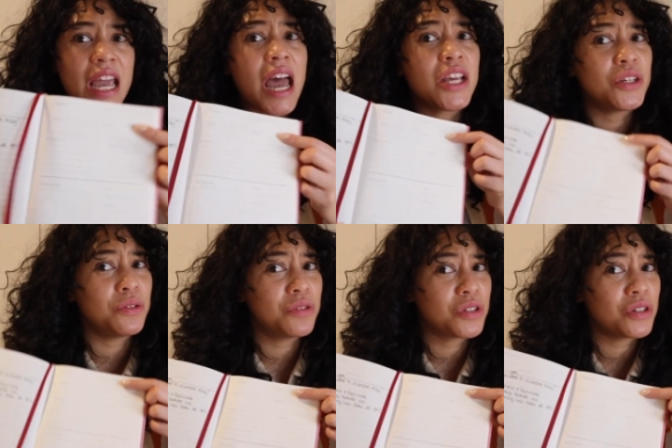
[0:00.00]
I
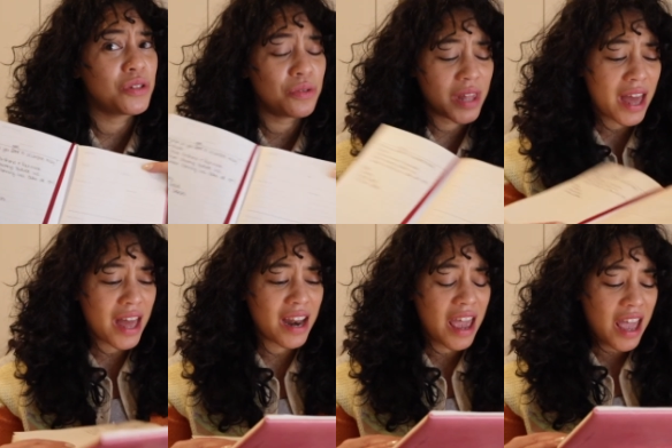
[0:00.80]
used to do
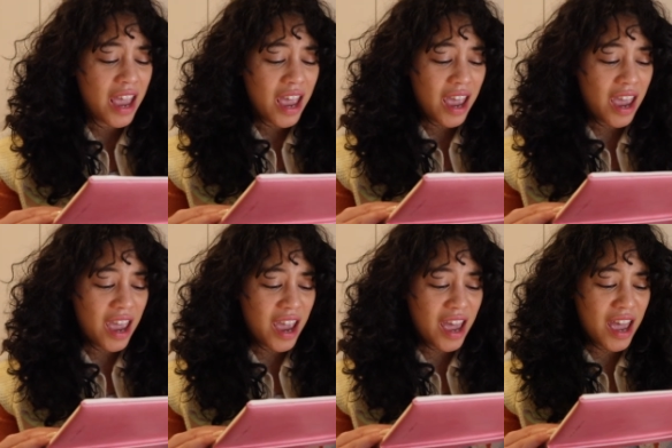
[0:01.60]
that,
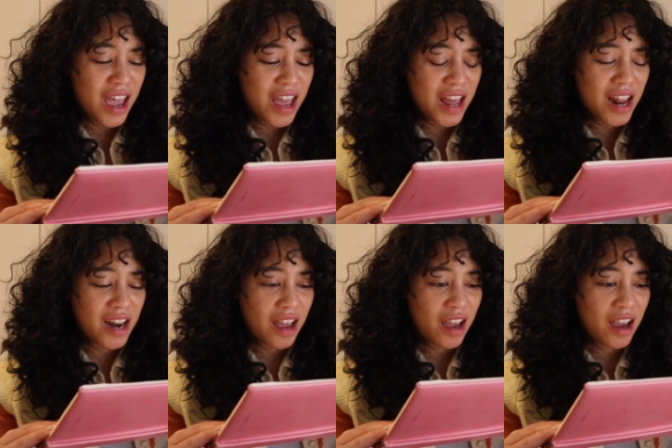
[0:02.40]
and